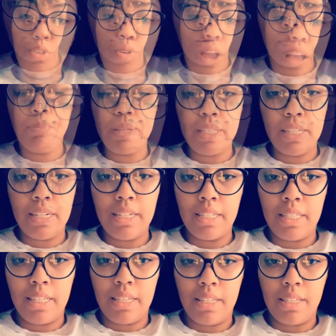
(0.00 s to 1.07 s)
You have
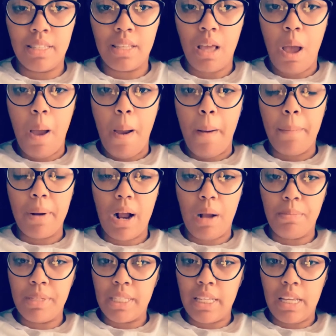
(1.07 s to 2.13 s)
businesses
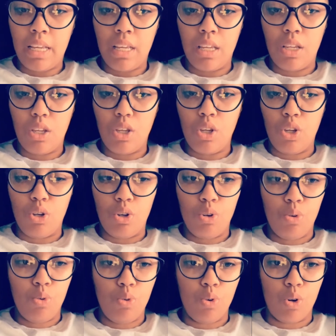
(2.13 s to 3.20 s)
promising you,
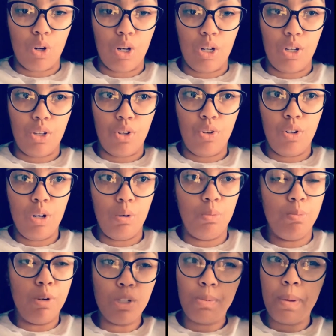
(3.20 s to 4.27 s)
or
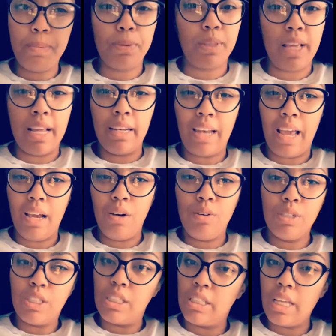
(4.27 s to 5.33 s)
most people think like, oh,
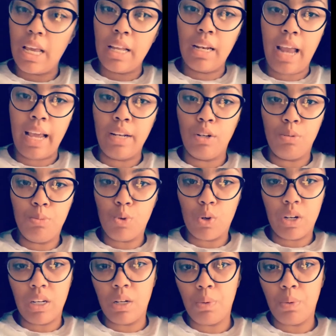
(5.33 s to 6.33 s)
it should take like no more than a